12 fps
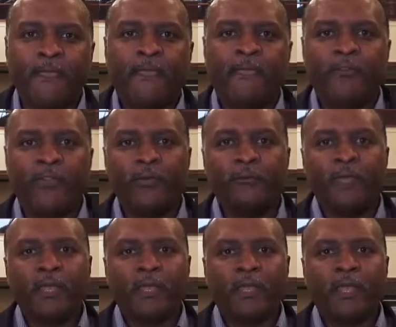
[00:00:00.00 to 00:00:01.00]
And
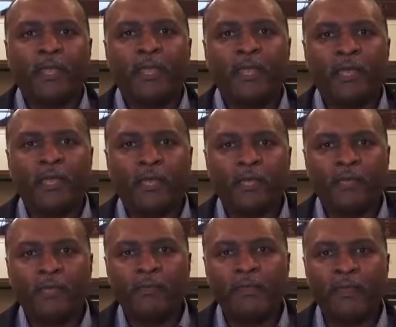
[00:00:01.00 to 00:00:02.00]
so
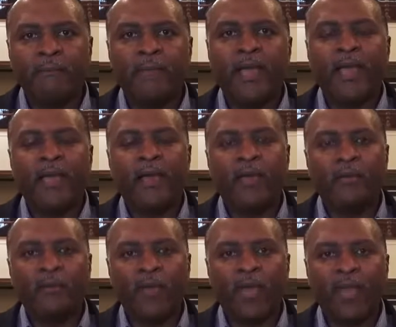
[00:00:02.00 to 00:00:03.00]
Nehemiah
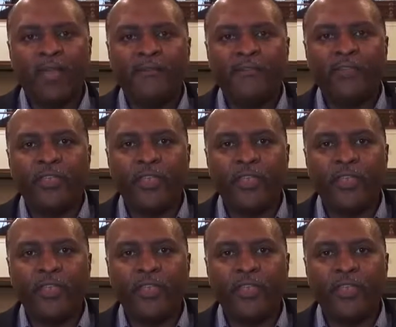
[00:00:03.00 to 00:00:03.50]
arrives